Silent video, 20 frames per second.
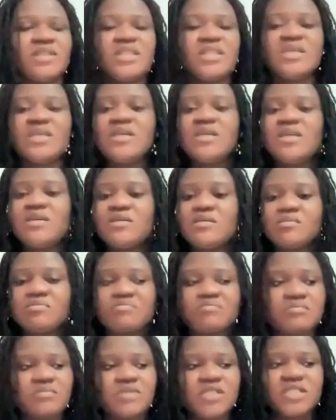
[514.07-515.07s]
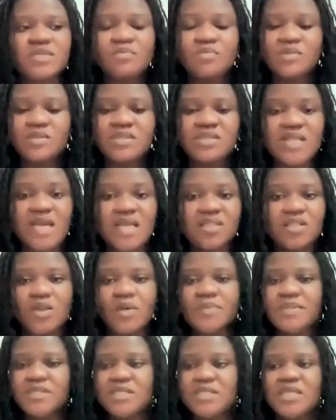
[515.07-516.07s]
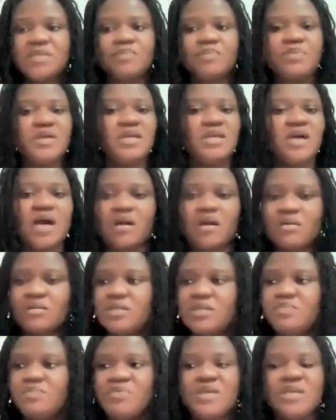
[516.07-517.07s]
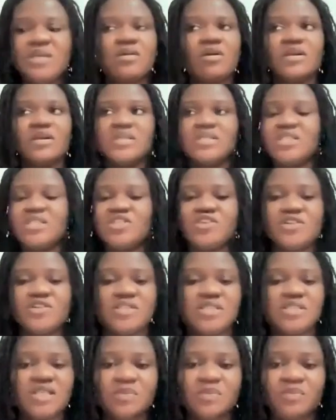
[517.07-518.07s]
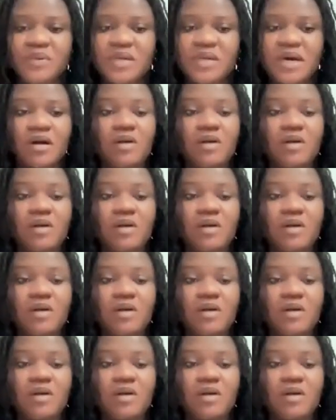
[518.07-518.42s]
The startups need PR, the big organizations need PR.